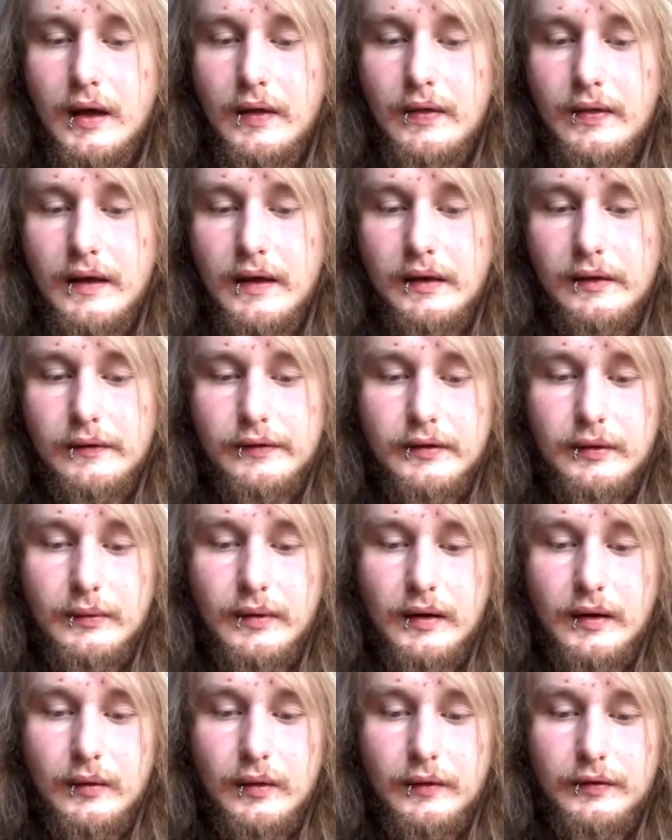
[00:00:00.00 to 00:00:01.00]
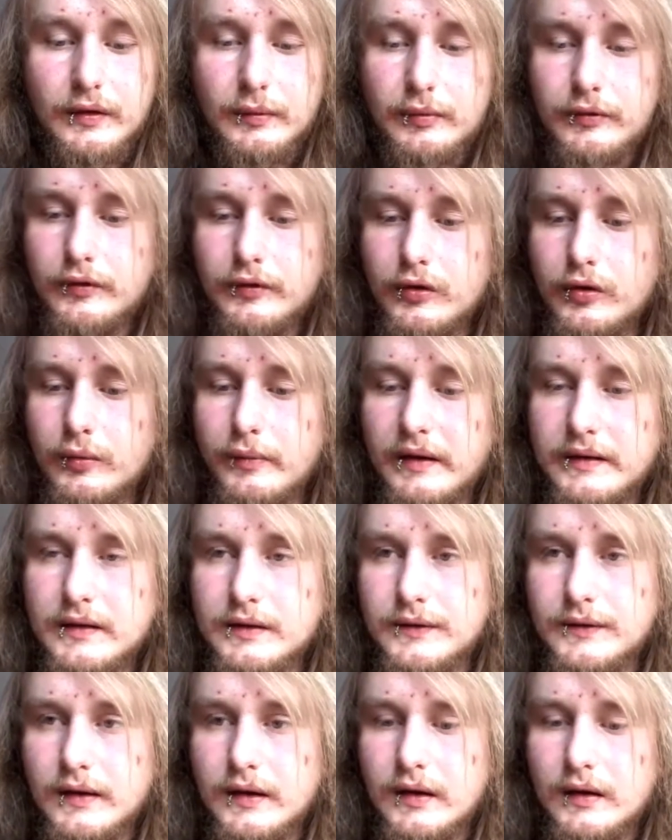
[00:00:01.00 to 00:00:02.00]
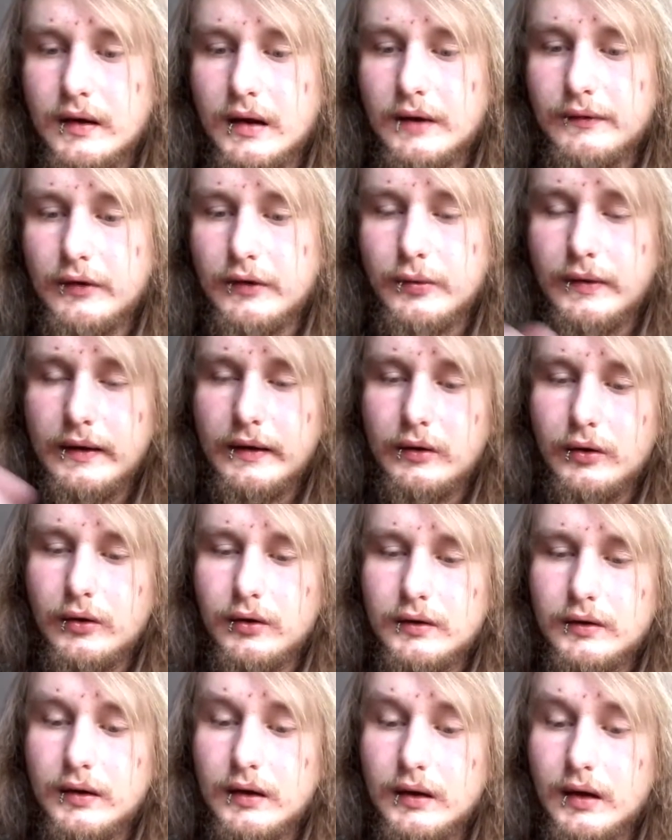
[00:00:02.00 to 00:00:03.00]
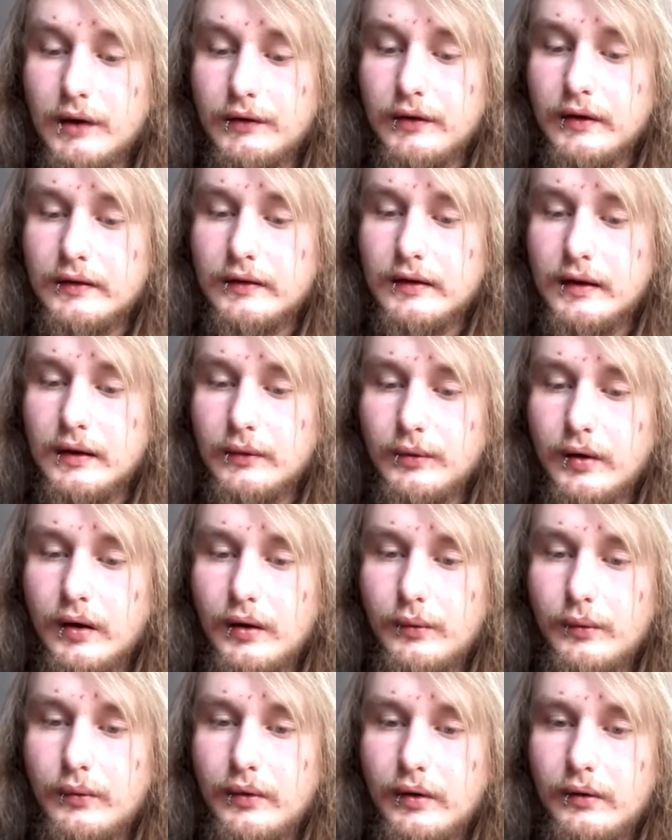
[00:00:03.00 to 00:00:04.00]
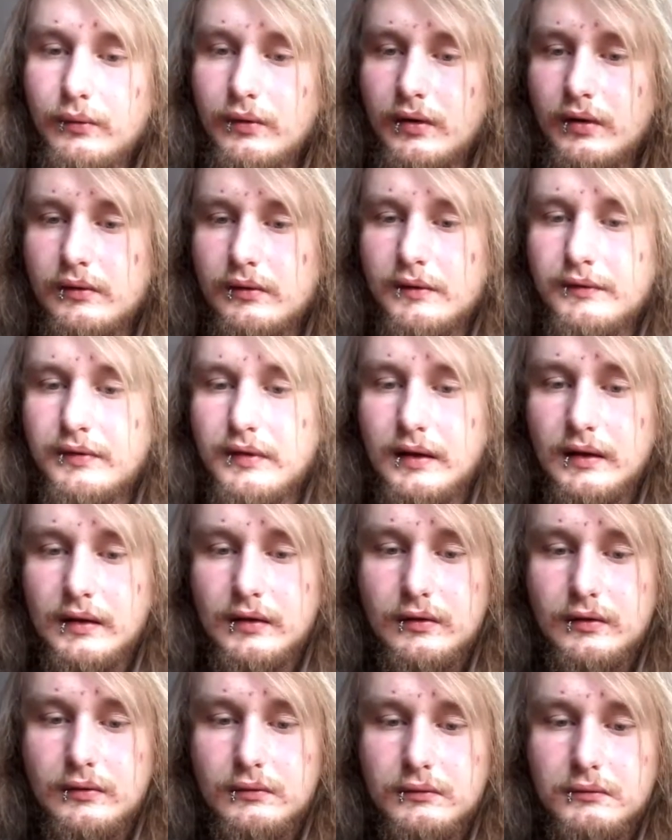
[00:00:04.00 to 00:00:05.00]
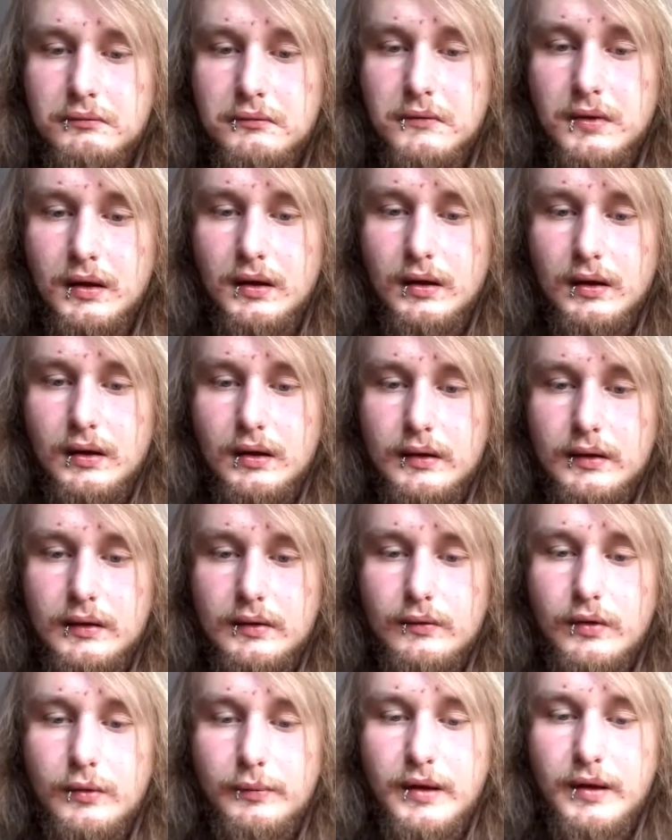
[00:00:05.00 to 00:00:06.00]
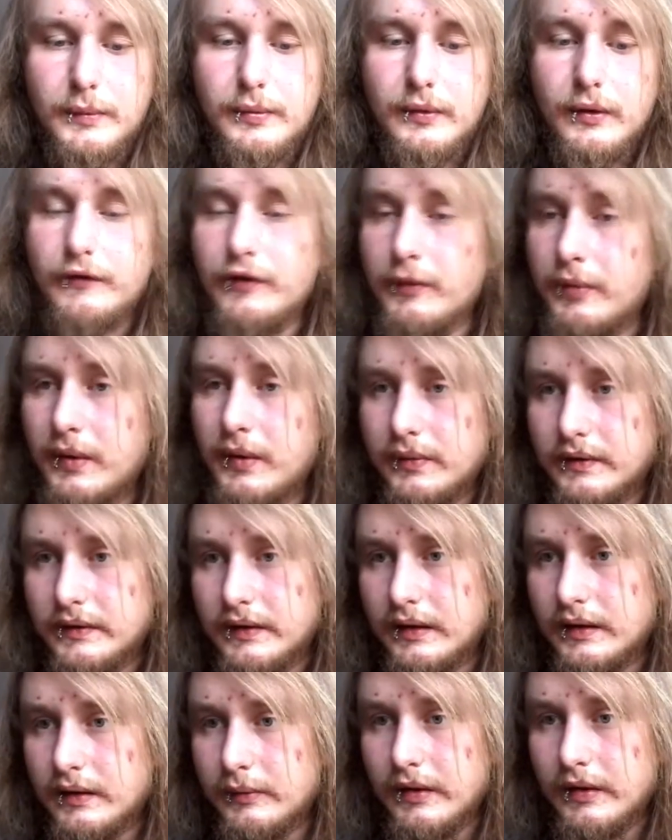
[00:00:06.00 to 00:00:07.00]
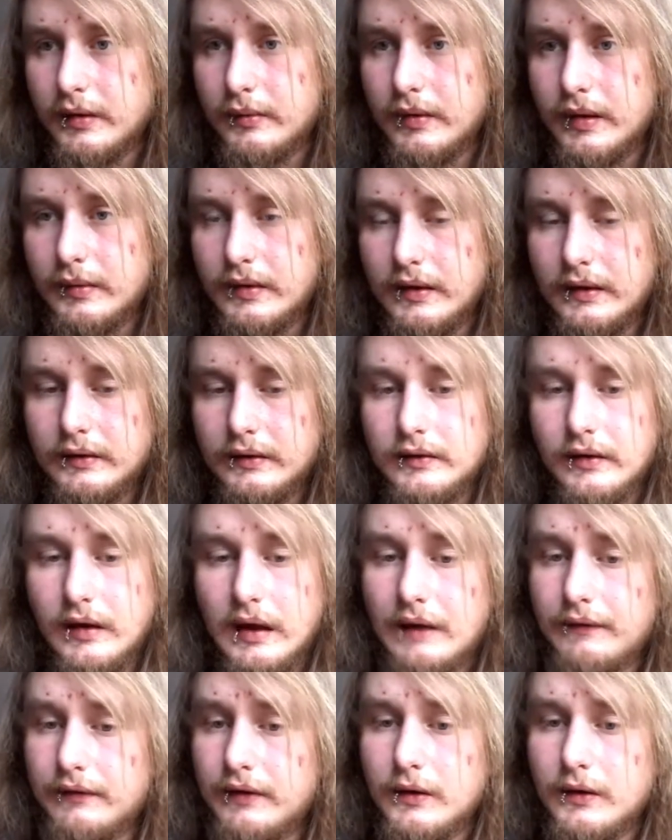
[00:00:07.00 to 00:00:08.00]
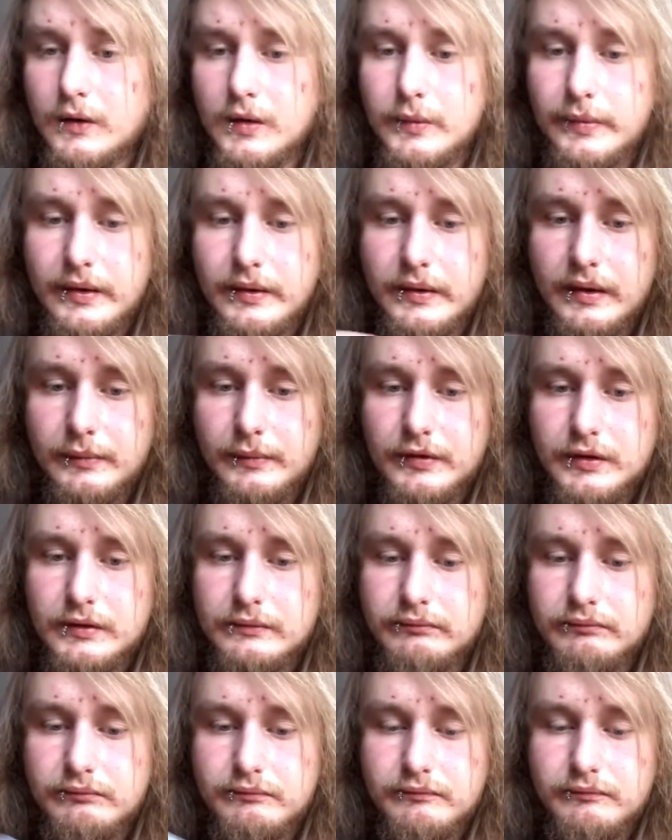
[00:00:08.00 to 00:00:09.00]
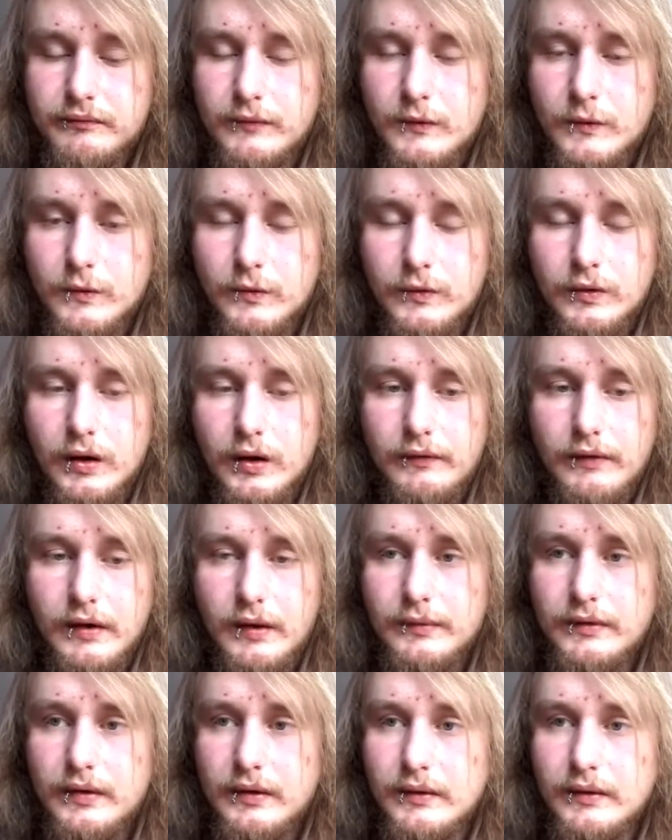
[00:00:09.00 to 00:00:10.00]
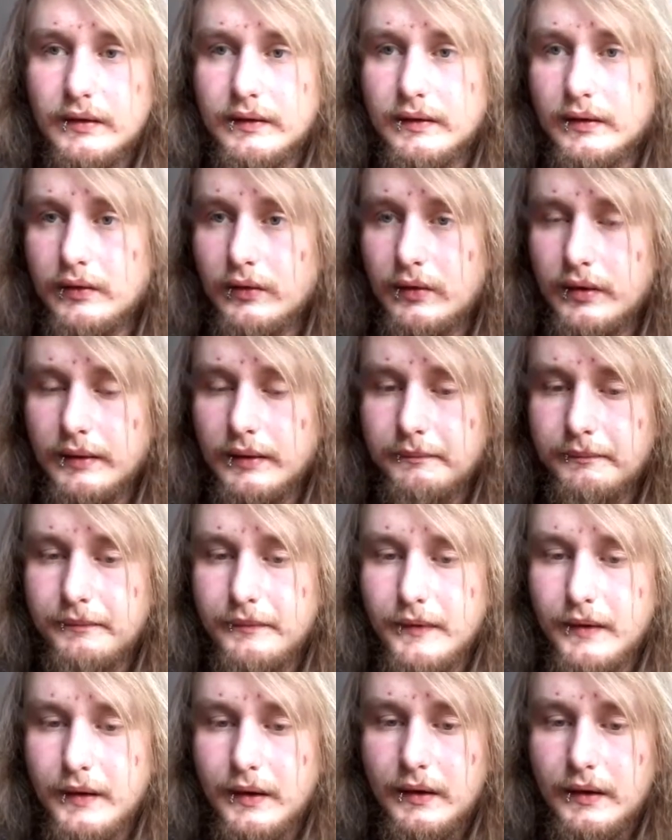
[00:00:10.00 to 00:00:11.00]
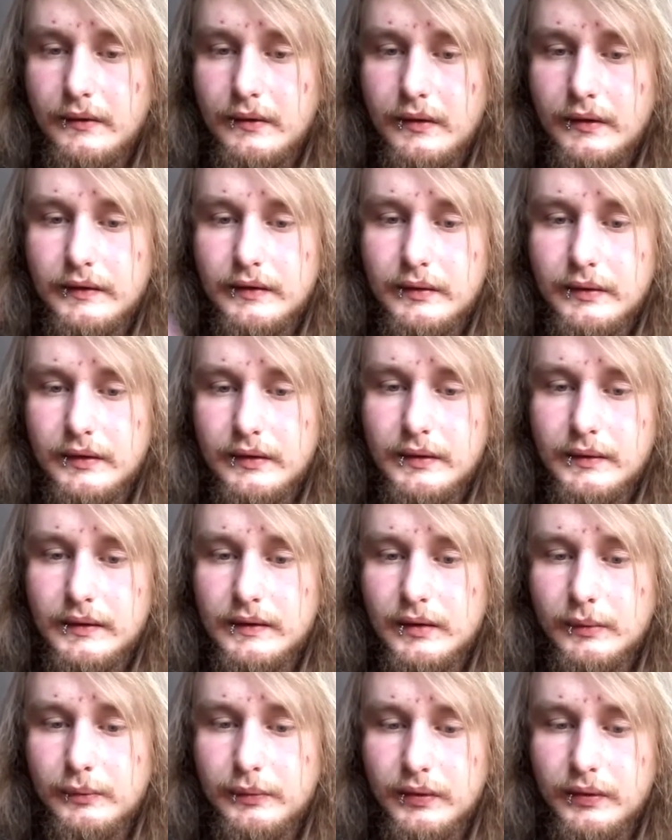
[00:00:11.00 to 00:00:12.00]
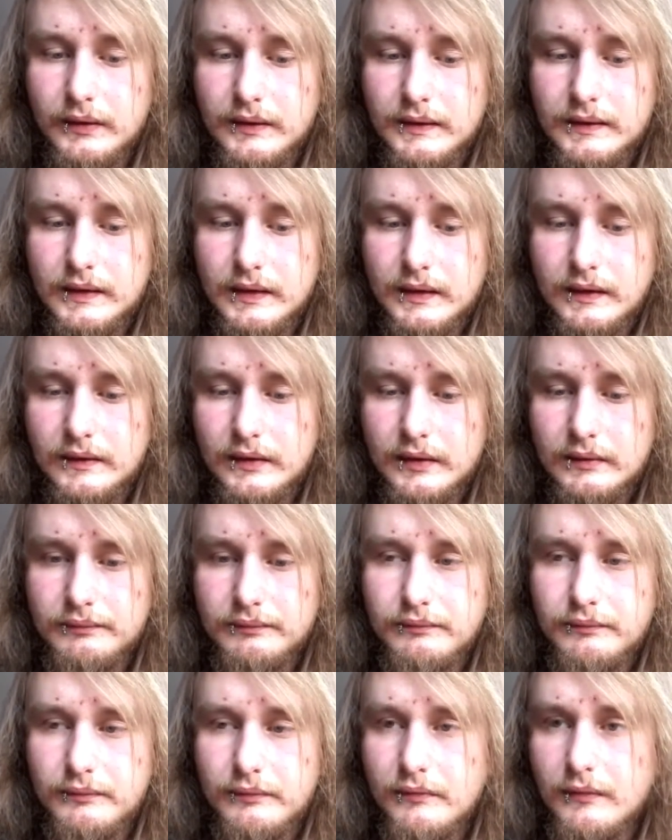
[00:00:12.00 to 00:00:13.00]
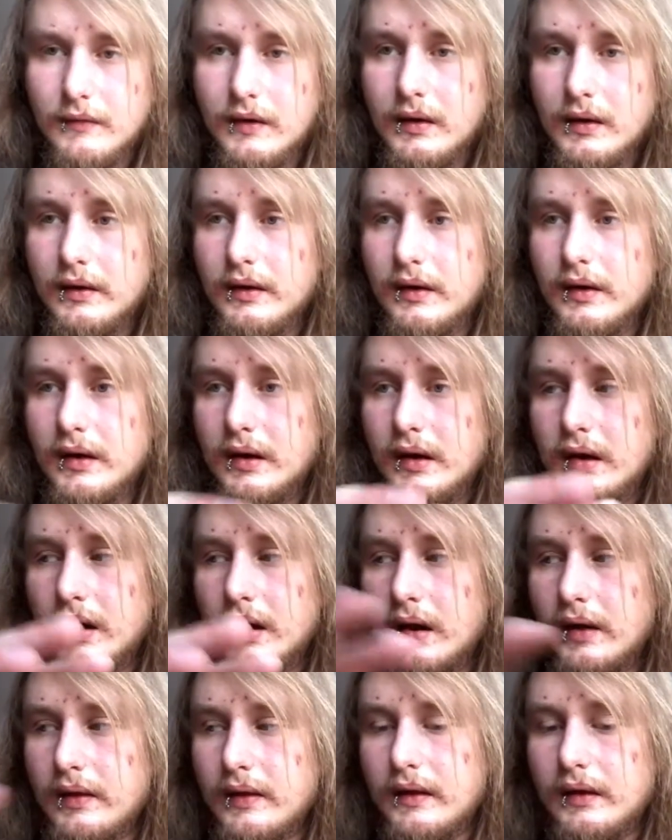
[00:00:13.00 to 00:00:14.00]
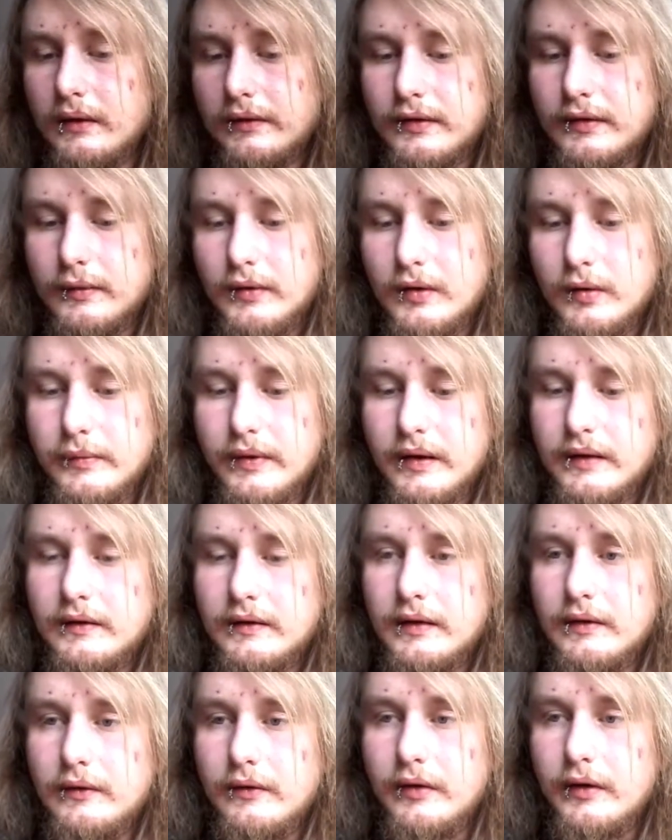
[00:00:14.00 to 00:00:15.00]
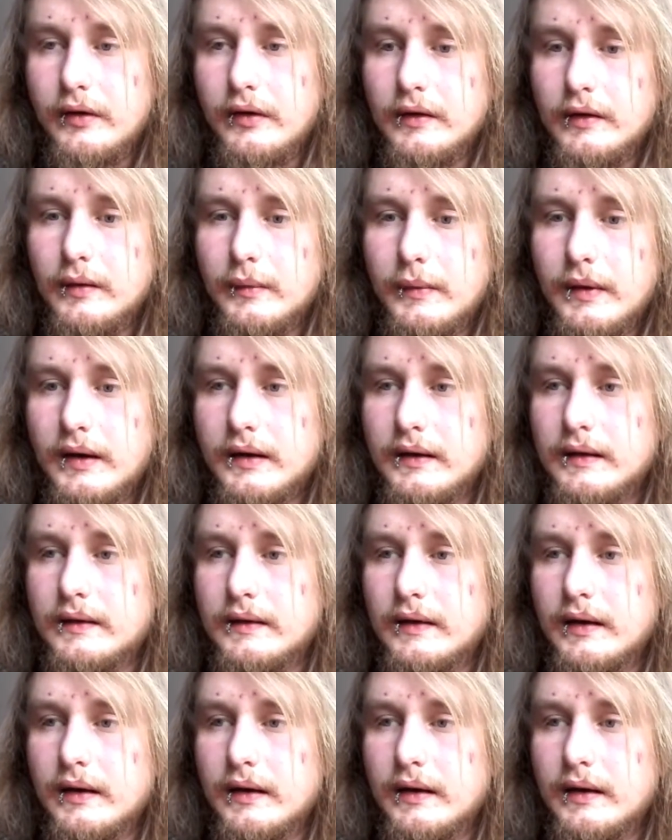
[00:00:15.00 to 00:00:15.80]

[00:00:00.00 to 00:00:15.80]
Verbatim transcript: and then obviously, well, obviously before I come back to the video, I'll have a quick look. I will see what, what, what obviously, what people, other people said about the Beyblade, because I have no clue about Neptune, or Nerve Neptune as they call it. And so what I'll do is I'll put the stickers on, and then obviously we'll come back to you all, guys. We'll be back in a